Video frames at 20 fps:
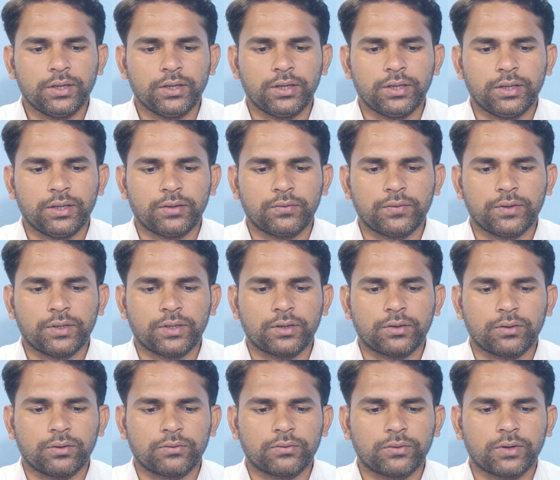here we
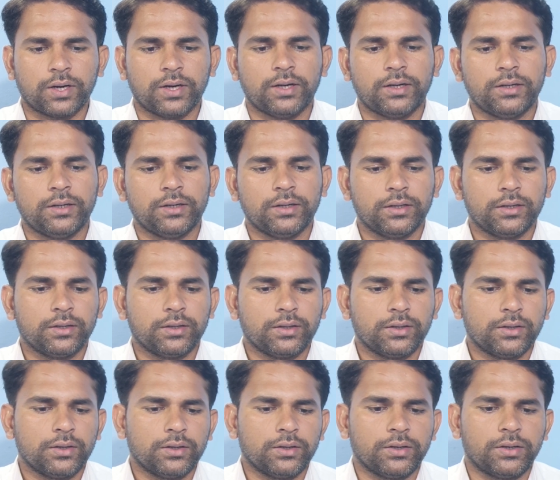can also write
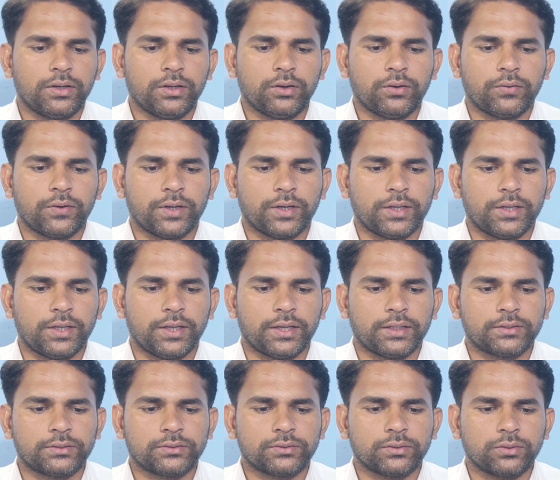d over
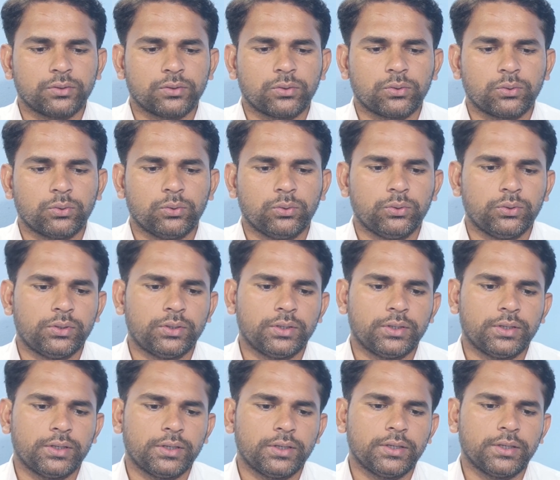dx root
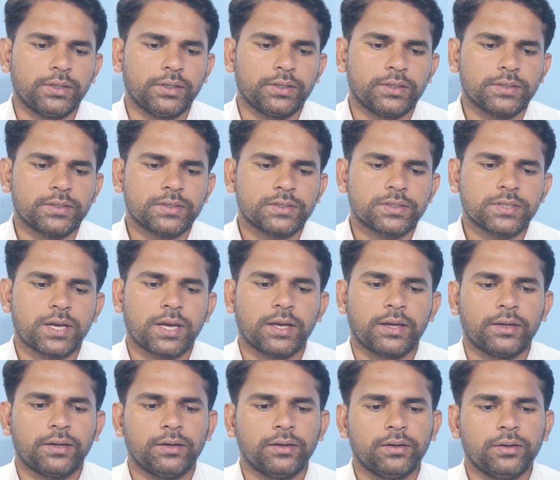
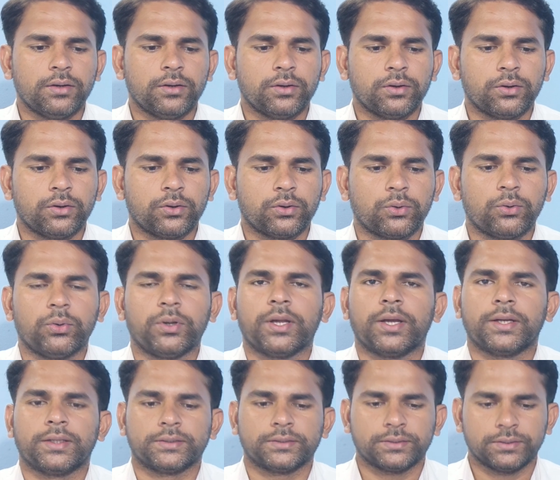sine root
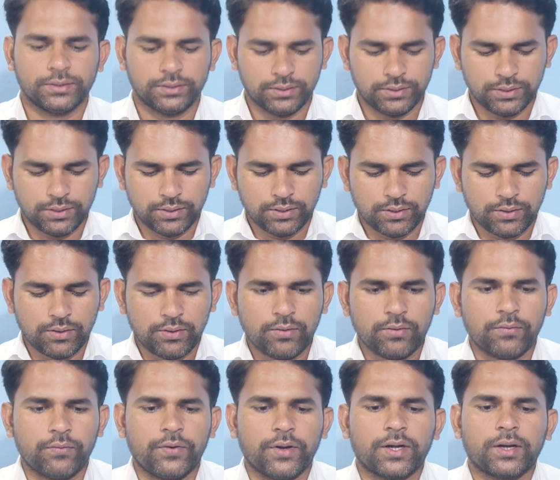x.
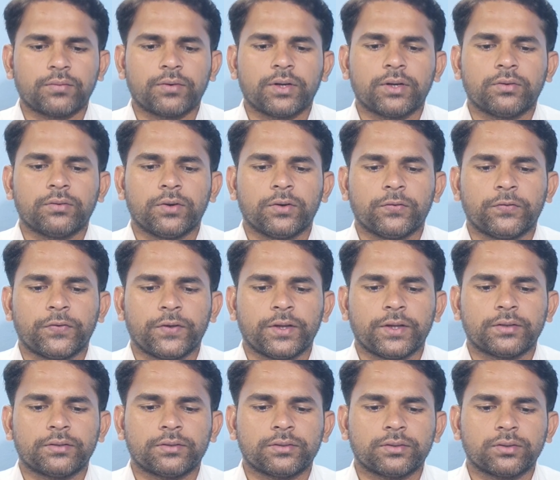Whenever you will
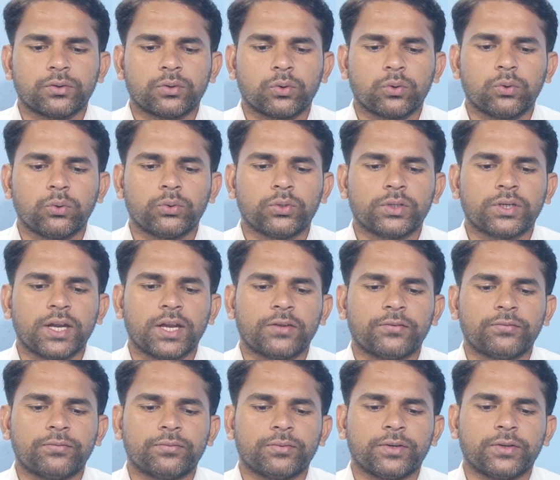face root
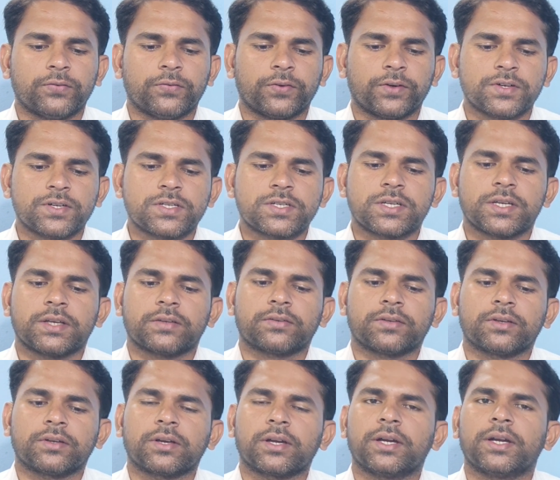type
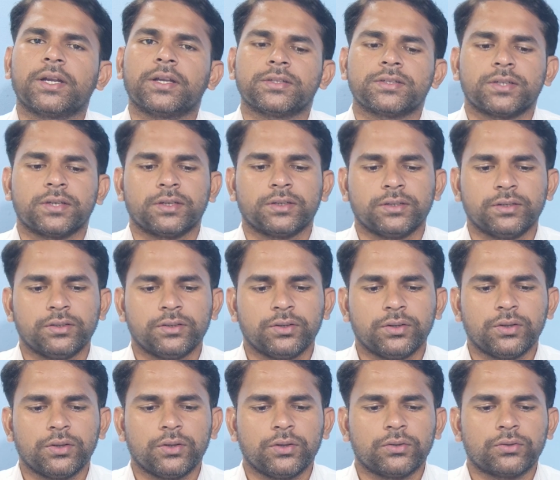differentiation condition,
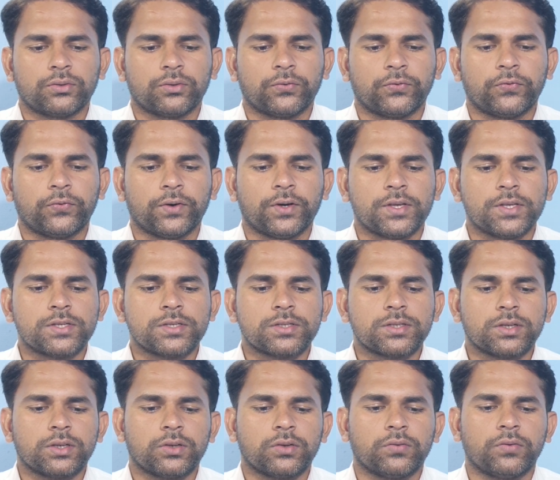so
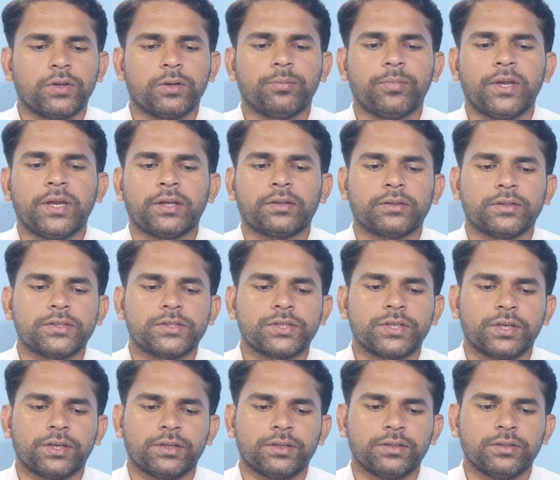first you will make the
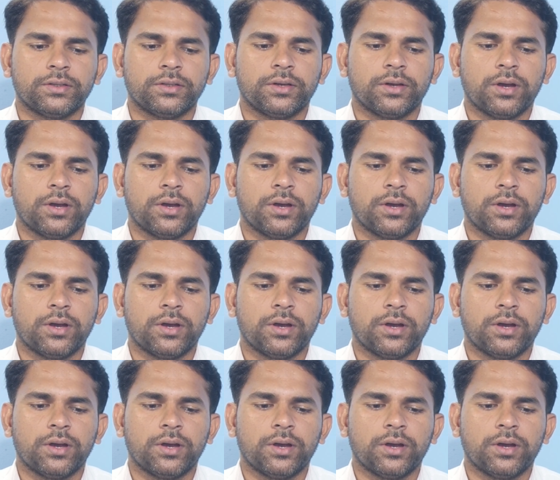change